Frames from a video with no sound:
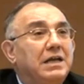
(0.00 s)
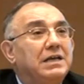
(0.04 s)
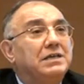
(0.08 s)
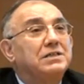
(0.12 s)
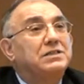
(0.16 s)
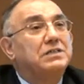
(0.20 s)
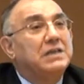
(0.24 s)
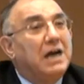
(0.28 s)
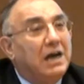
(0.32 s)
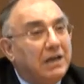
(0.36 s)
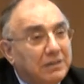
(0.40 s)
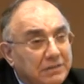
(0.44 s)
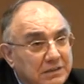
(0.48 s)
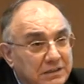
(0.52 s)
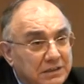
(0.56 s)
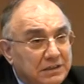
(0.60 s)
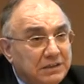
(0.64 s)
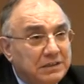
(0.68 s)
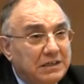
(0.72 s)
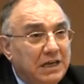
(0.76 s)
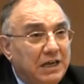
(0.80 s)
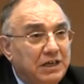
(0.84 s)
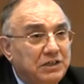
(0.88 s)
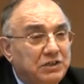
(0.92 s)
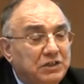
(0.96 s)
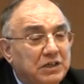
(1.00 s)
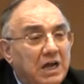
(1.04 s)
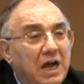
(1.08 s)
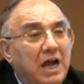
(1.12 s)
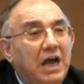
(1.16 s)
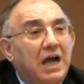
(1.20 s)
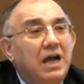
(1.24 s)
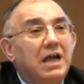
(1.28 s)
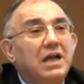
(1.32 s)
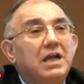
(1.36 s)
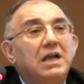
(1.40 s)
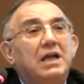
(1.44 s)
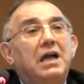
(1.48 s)
in Southeast
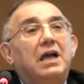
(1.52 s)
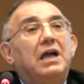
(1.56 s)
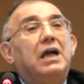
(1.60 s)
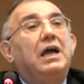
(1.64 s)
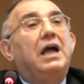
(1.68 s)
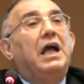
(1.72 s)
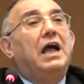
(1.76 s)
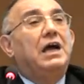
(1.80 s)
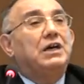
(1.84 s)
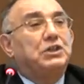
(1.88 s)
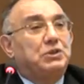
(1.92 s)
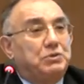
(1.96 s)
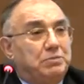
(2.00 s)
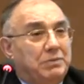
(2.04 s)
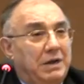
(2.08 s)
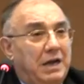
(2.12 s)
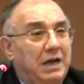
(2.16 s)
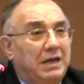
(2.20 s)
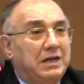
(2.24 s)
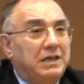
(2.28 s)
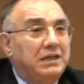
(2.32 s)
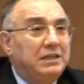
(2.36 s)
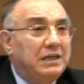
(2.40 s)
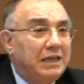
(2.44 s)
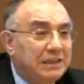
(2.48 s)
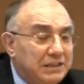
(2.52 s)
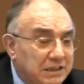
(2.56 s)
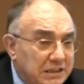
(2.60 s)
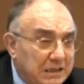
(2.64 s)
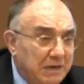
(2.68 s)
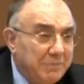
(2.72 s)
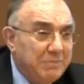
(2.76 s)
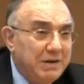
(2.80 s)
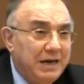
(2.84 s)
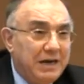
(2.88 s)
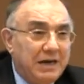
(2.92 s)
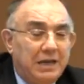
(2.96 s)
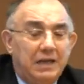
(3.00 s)
Asia, elsewhere, in Latin
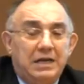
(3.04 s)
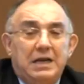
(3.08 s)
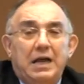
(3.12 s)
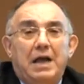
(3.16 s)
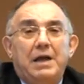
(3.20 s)
America.